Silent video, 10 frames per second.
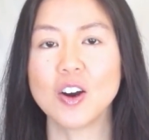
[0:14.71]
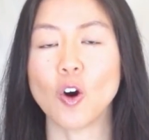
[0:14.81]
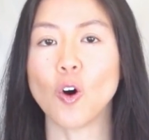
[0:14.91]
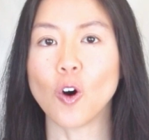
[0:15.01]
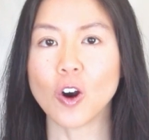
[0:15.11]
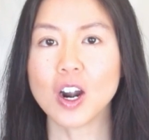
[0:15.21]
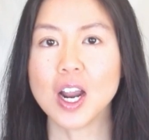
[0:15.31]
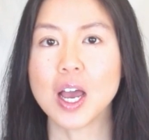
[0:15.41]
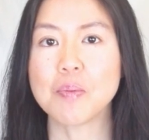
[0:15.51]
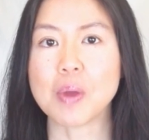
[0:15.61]
Or
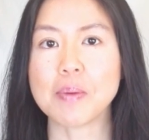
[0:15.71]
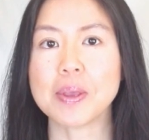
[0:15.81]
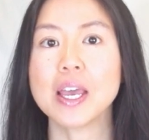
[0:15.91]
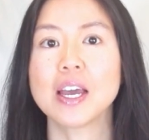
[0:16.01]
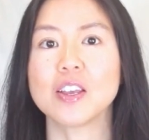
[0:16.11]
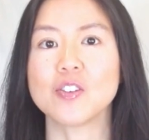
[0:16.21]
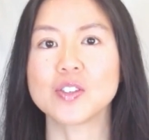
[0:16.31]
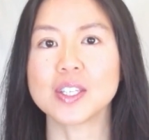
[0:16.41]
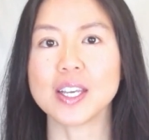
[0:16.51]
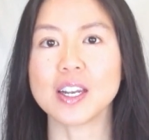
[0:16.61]
maybe you've
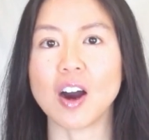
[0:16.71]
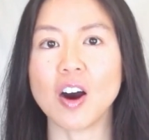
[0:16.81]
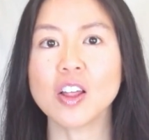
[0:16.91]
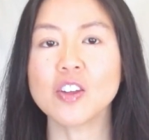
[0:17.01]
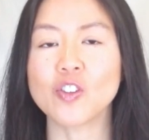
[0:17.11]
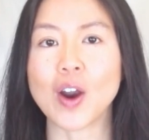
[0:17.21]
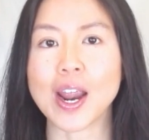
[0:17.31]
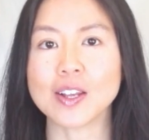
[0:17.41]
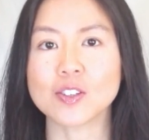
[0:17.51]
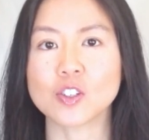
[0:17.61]
seen all the
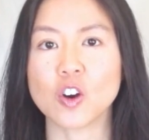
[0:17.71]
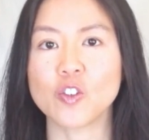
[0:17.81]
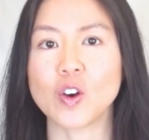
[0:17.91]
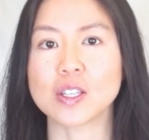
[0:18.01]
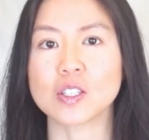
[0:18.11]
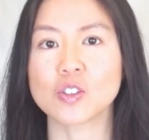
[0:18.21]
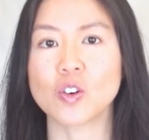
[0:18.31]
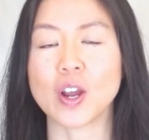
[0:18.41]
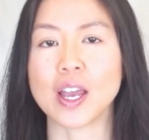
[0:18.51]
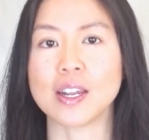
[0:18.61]
varieties of tofu at the
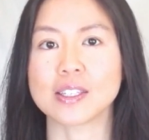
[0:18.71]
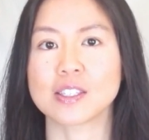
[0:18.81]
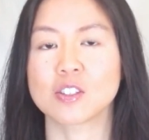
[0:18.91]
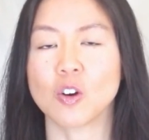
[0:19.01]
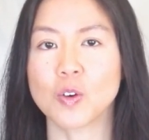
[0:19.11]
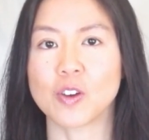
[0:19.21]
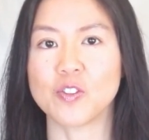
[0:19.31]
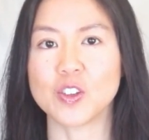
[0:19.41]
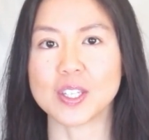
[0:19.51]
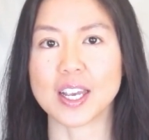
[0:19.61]
store and it's so
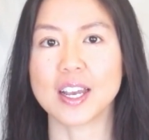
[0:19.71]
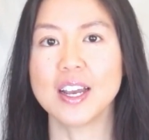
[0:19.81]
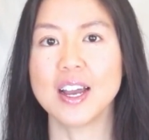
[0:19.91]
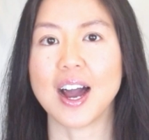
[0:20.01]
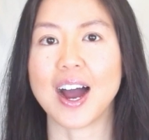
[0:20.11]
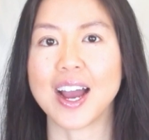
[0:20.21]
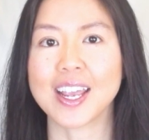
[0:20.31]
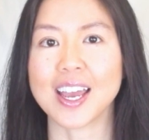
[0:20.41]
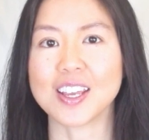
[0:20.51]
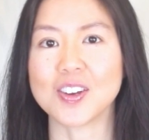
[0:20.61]
confusing. I
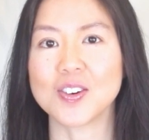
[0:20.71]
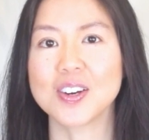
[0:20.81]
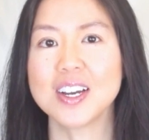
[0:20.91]
get you.